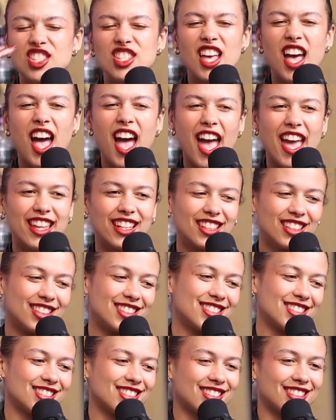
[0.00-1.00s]

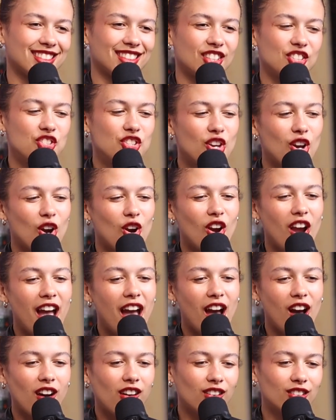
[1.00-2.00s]
done. You're
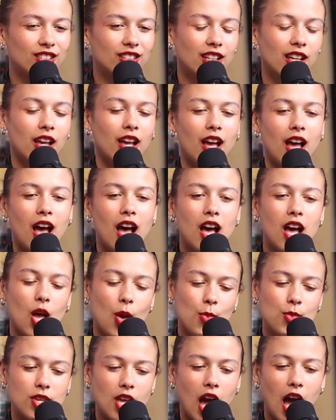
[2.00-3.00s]
out.
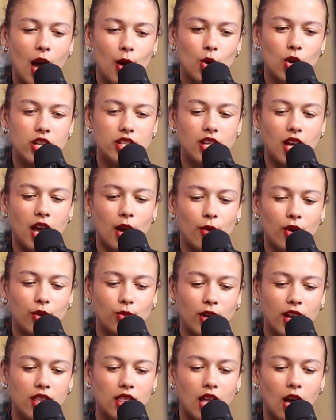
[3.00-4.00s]
Yeah, I
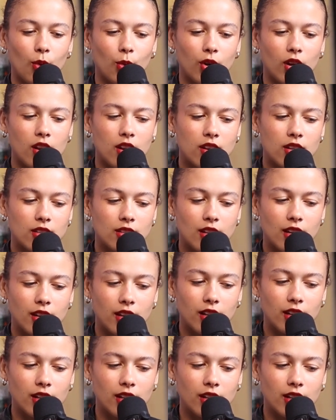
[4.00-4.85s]
would rate that one